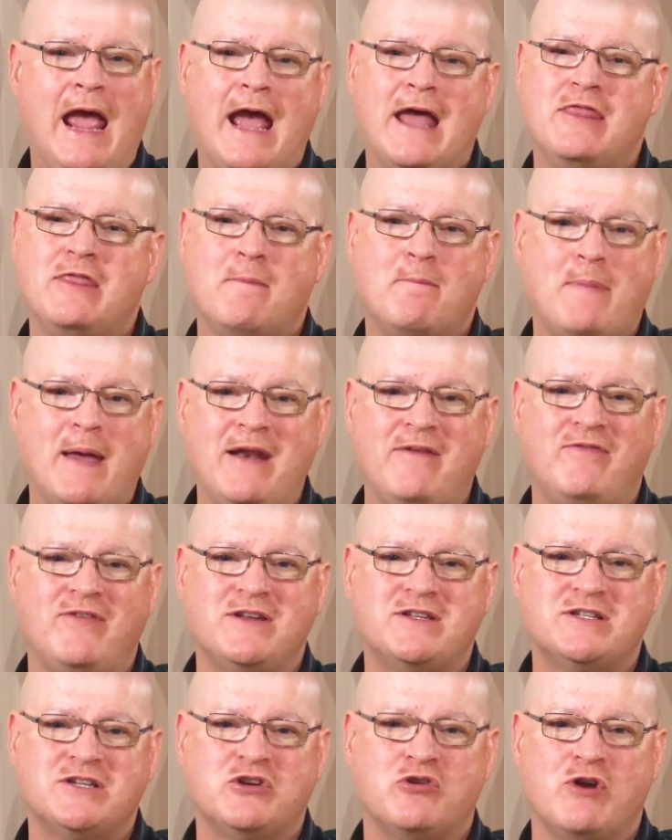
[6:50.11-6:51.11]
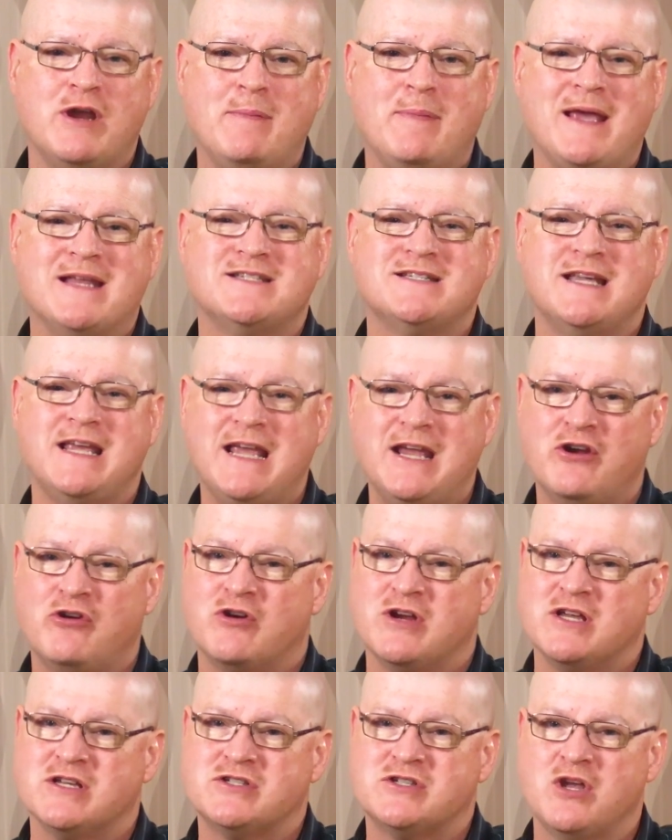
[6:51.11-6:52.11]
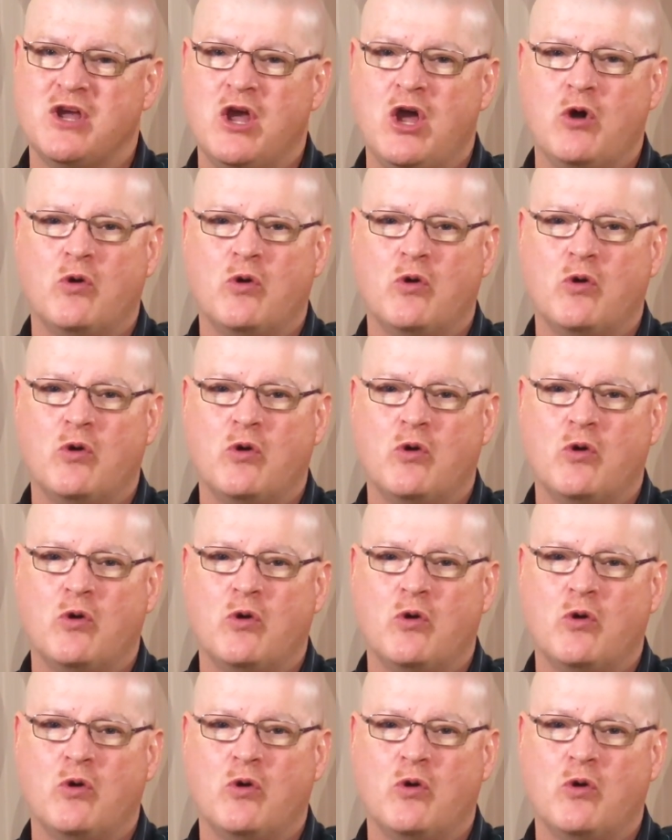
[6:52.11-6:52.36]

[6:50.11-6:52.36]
and the benefits and rebates increase